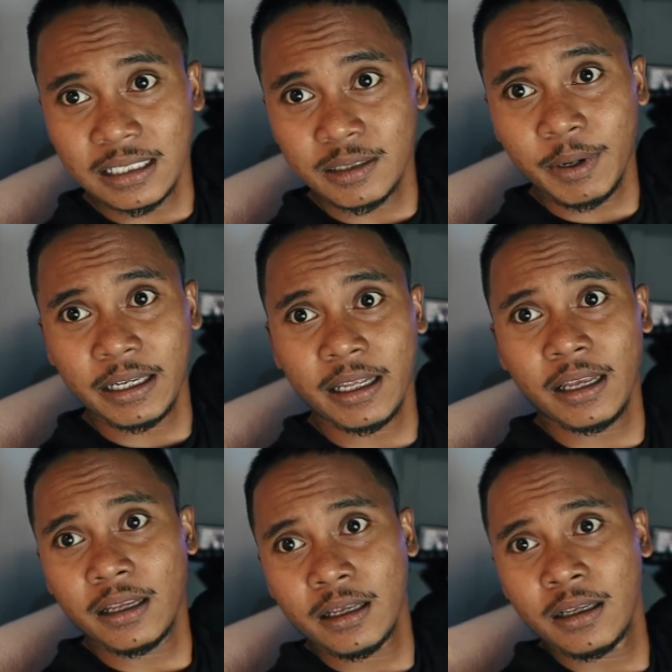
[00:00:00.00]
is back
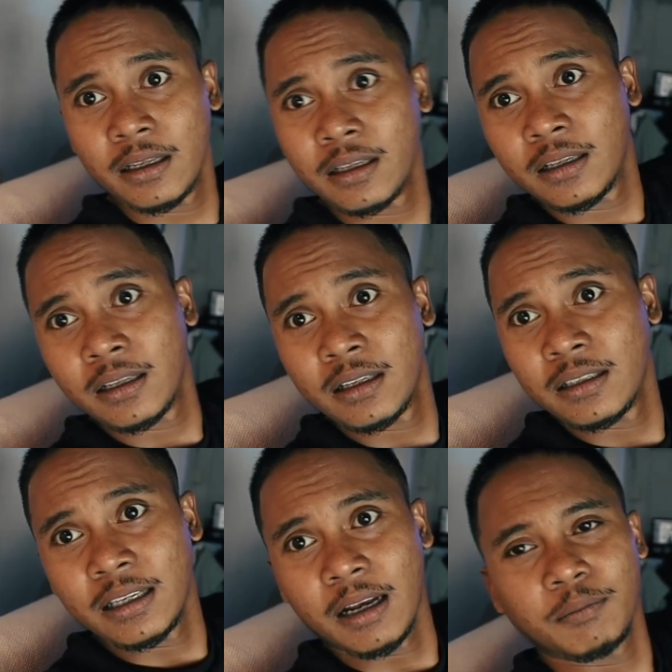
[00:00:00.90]
there.
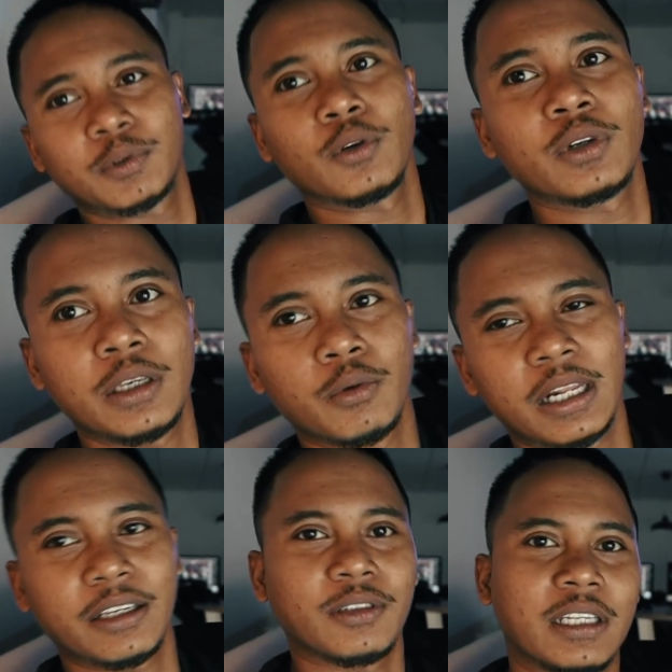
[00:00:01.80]
Yeah, so he
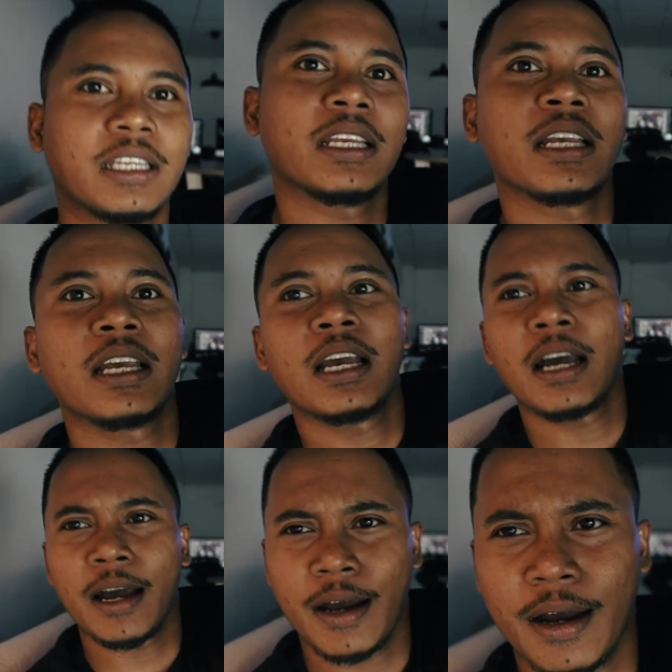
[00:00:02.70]
will actually
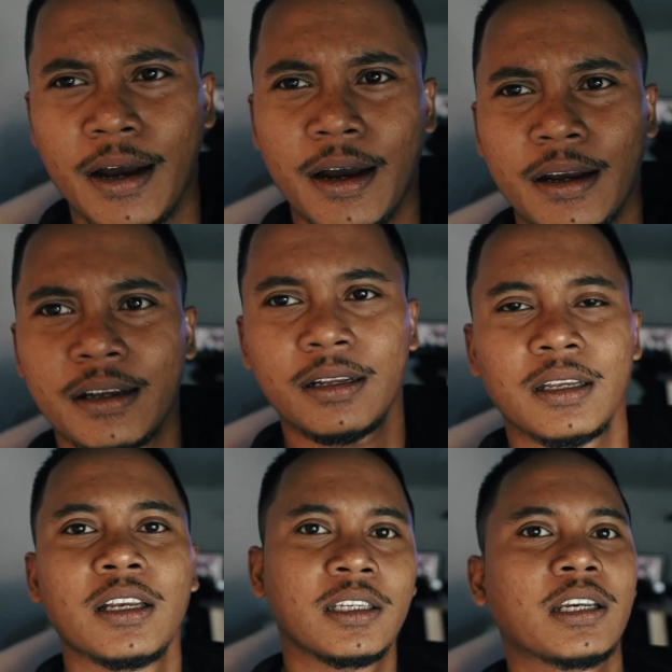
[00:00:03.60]

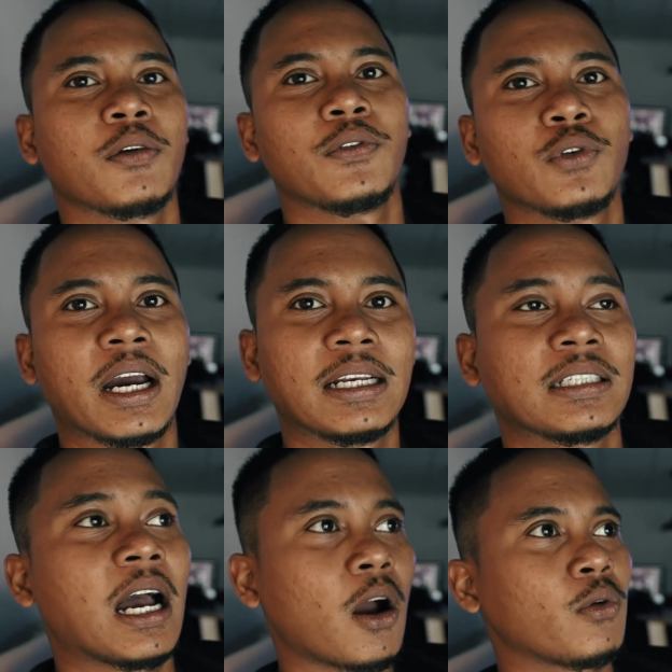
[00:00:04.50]
share with you
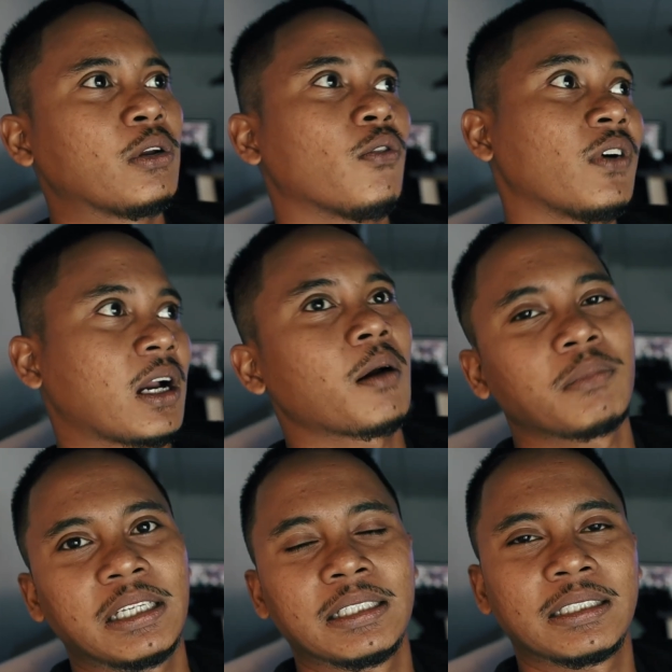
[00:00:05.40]
guys how he
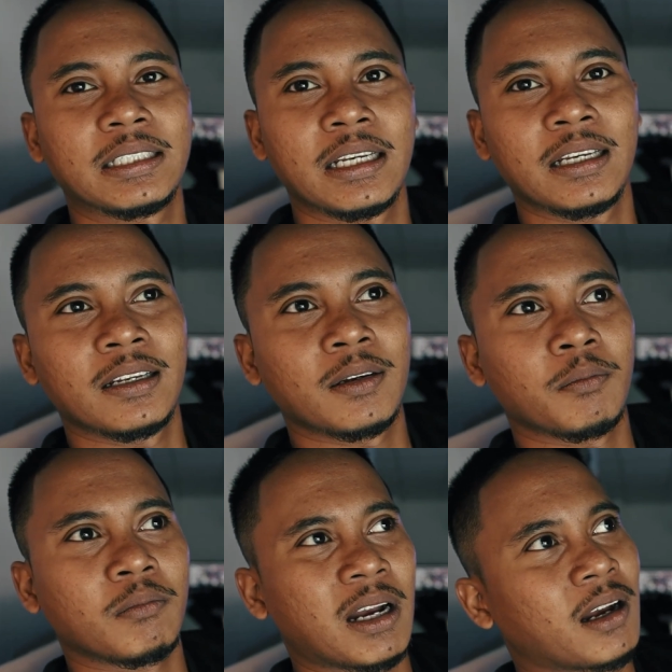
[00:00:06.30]
overcome this.
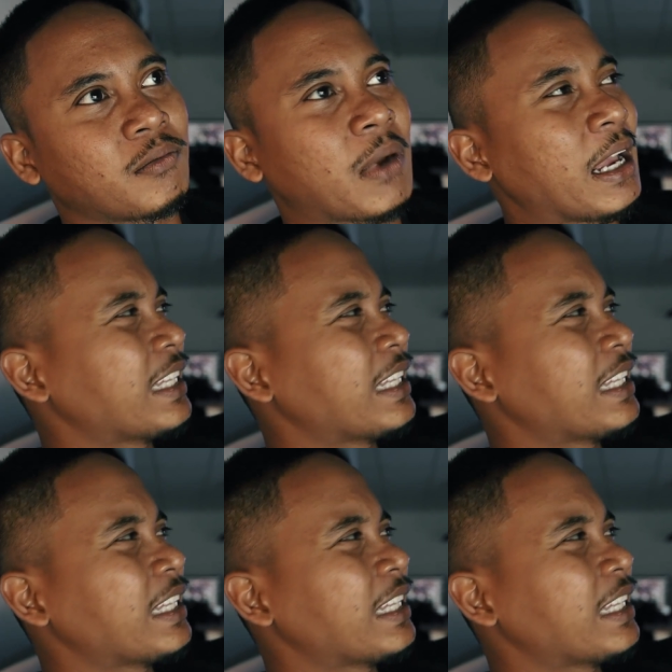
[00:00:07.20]
I